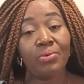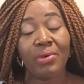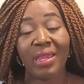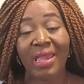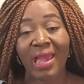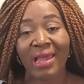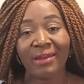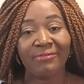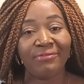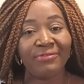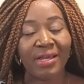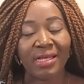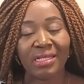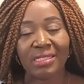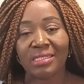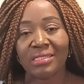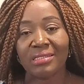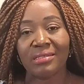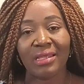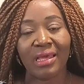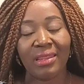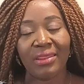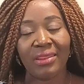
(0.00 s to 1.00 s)

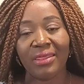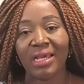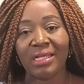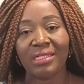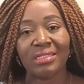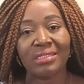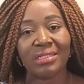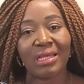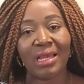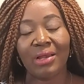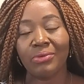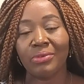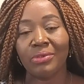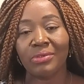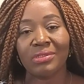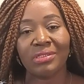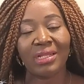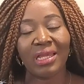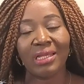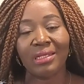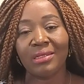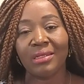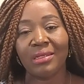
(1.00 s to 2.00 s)
advanced than that. I was
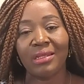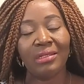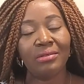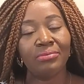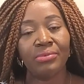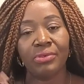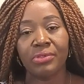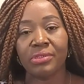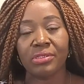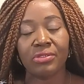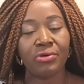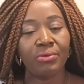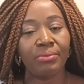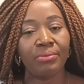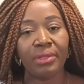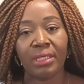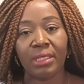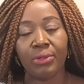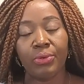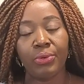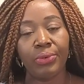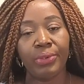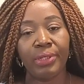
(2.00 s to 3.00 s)
like 8 months
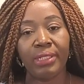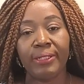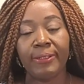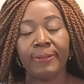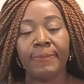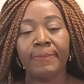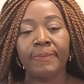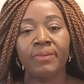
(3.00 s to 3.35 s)
something going.